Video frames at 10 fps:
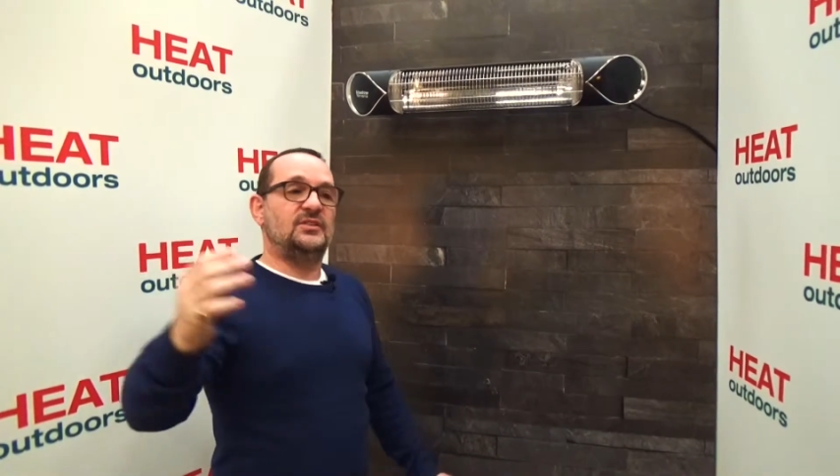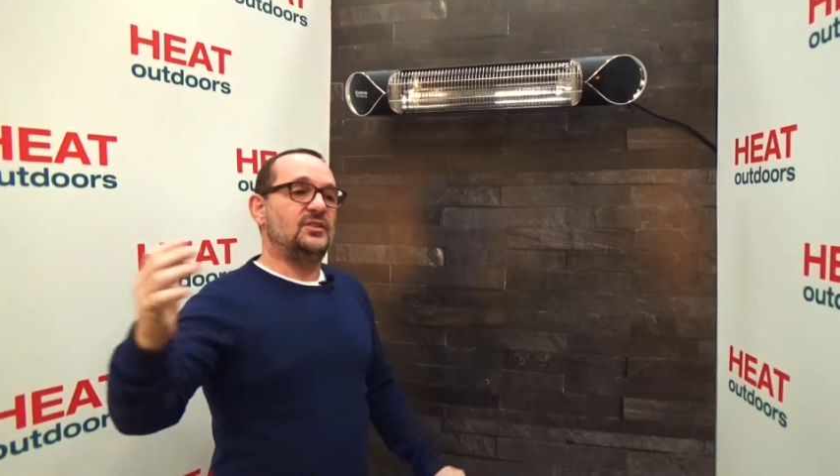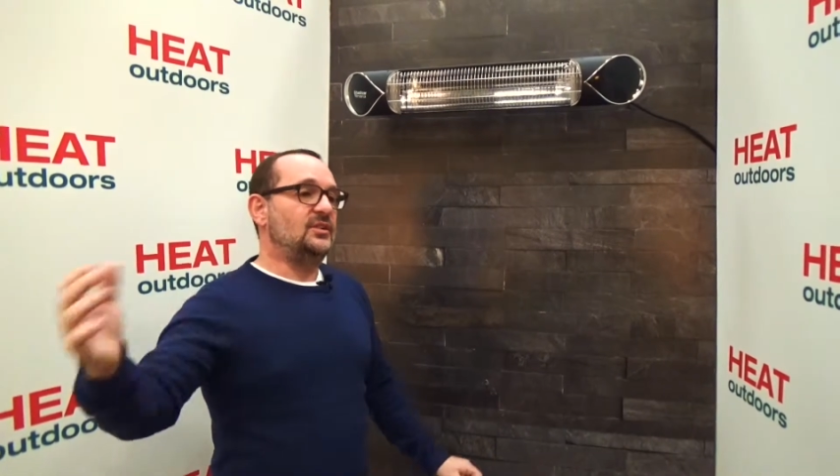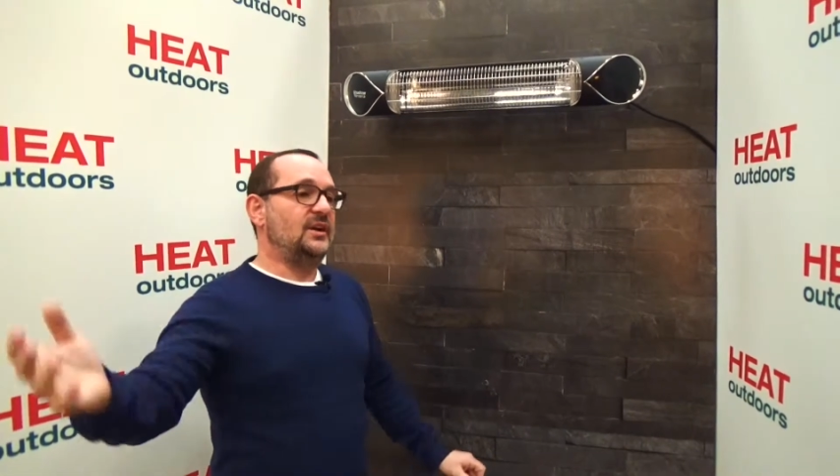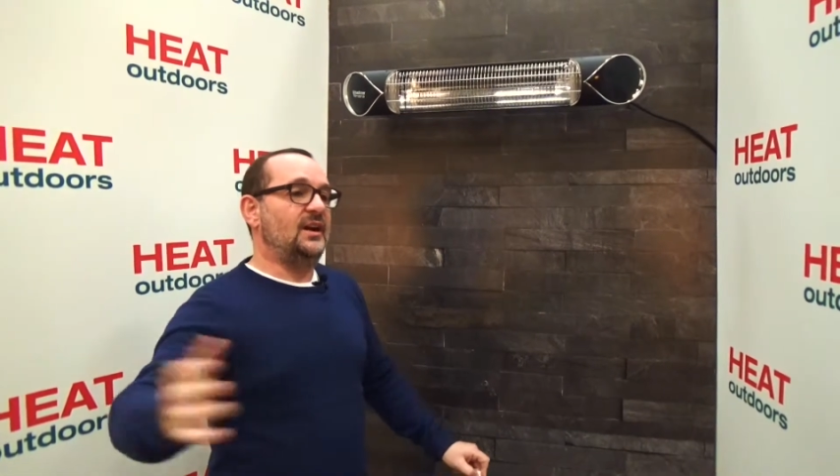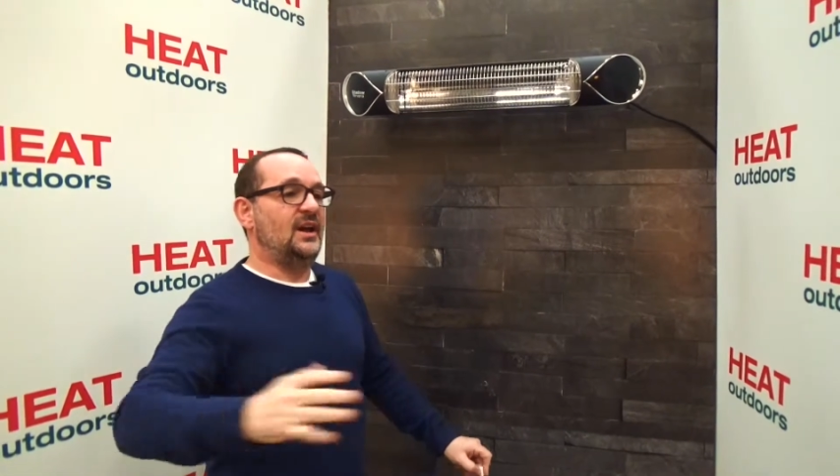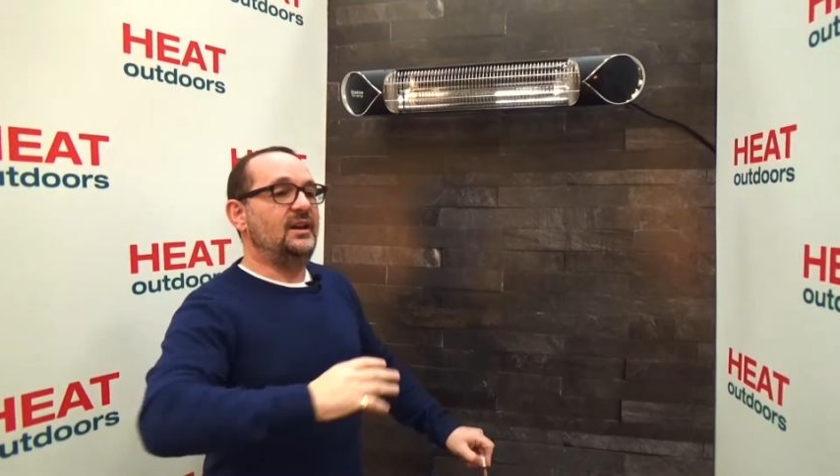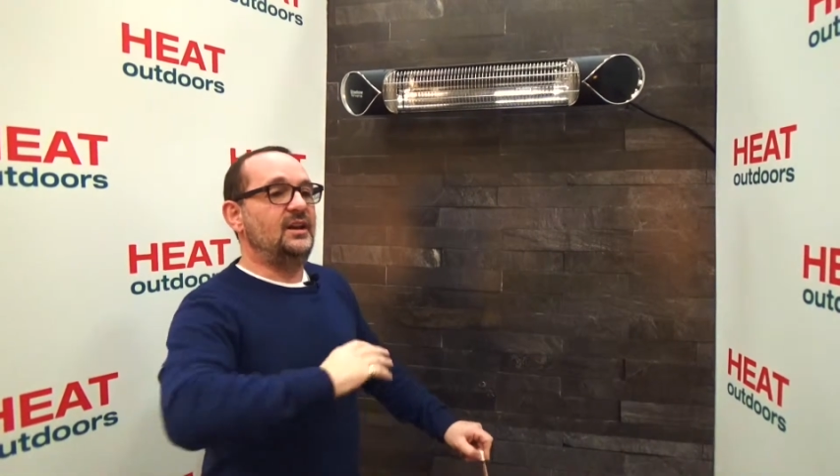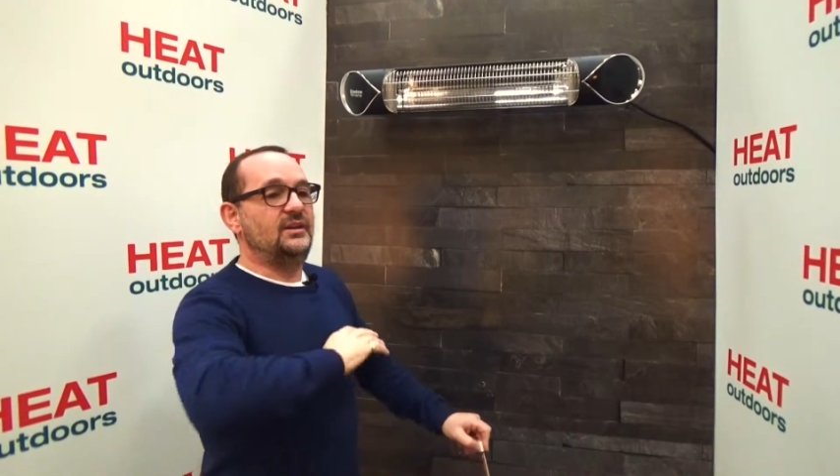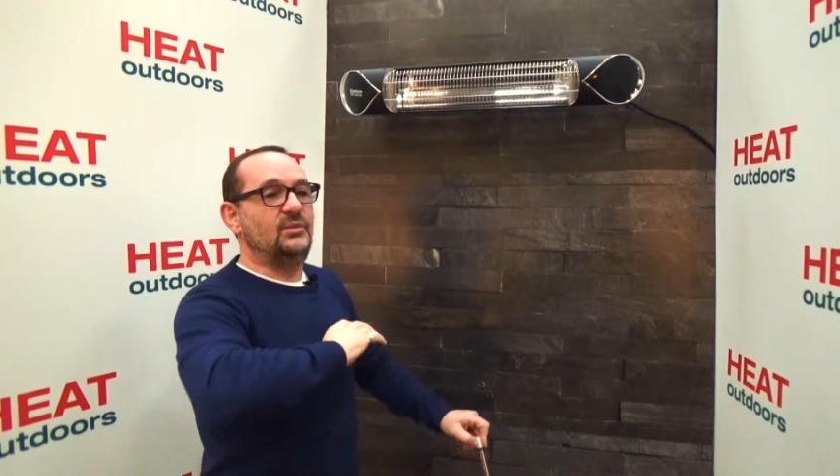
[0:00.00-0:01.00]
you're
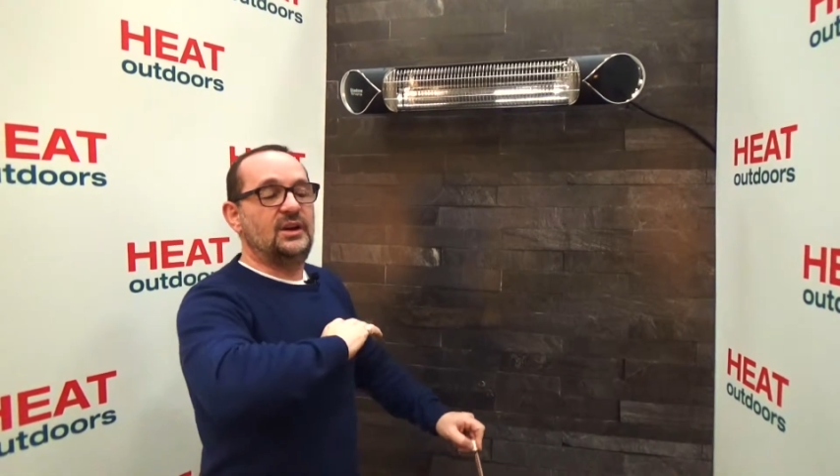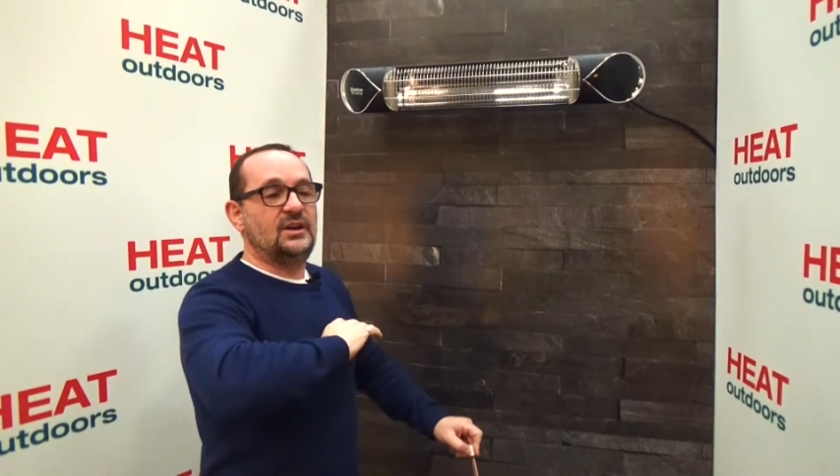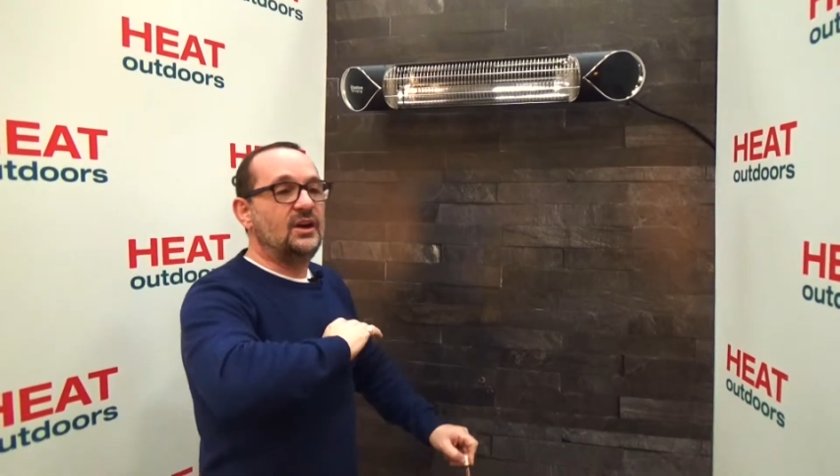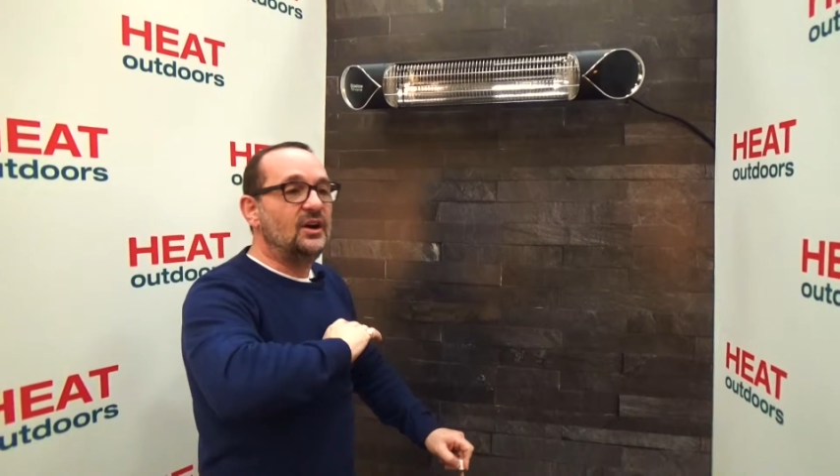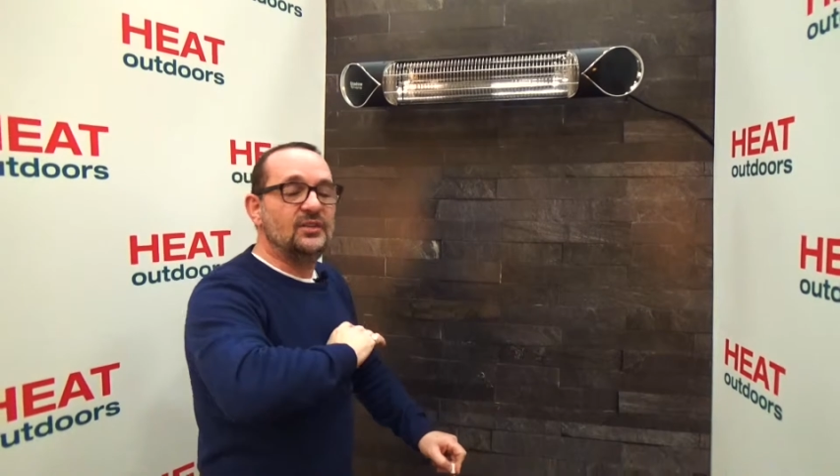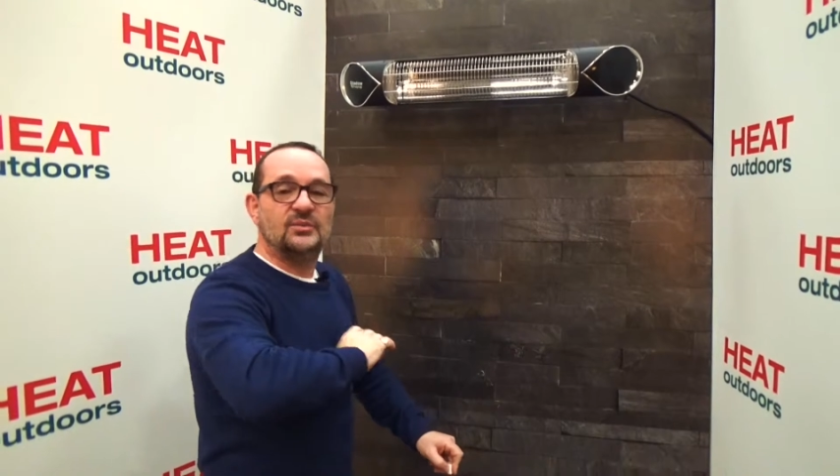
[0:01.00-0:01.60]
in a garden